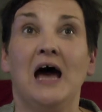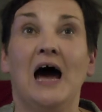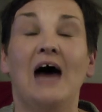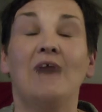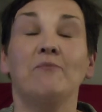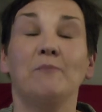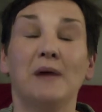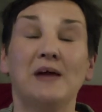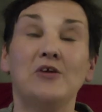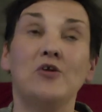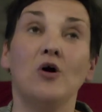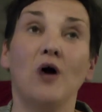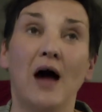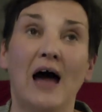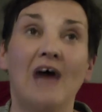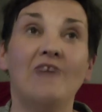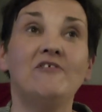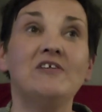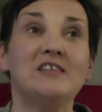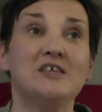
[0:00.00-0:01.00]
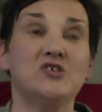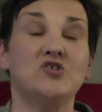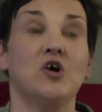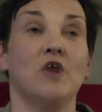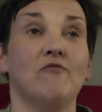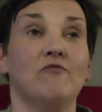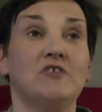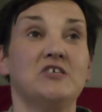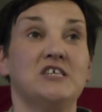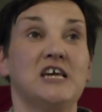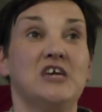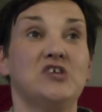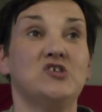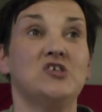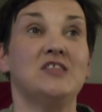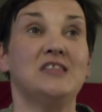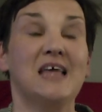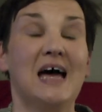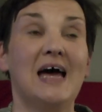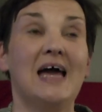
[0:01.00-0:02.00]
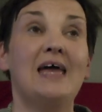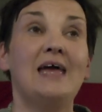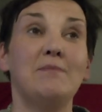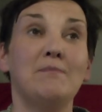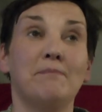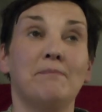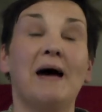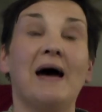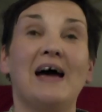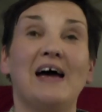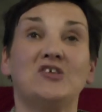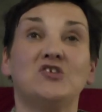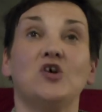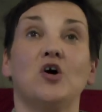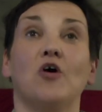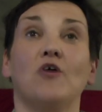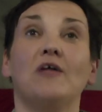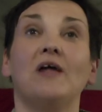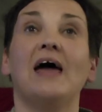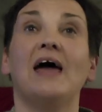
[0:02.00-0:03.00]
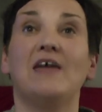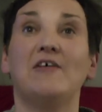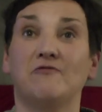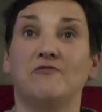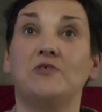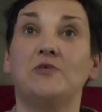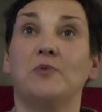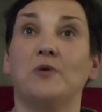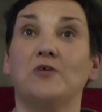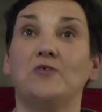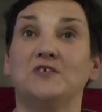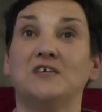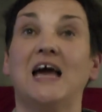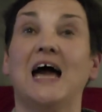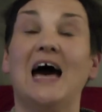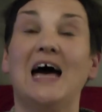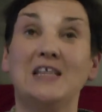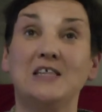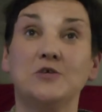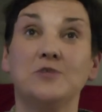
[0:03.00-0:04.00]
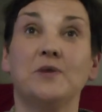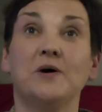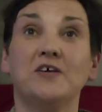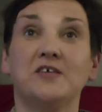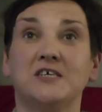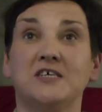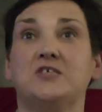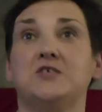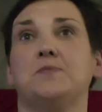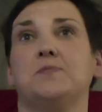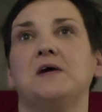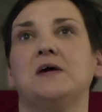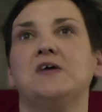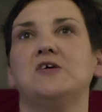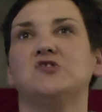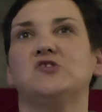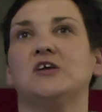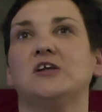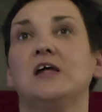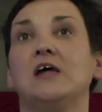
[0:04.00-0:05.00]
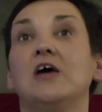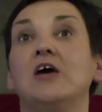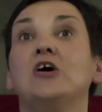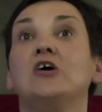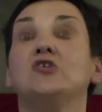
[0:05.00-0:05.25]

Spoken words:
And by not having this conversation, that impacts on everybody and participation.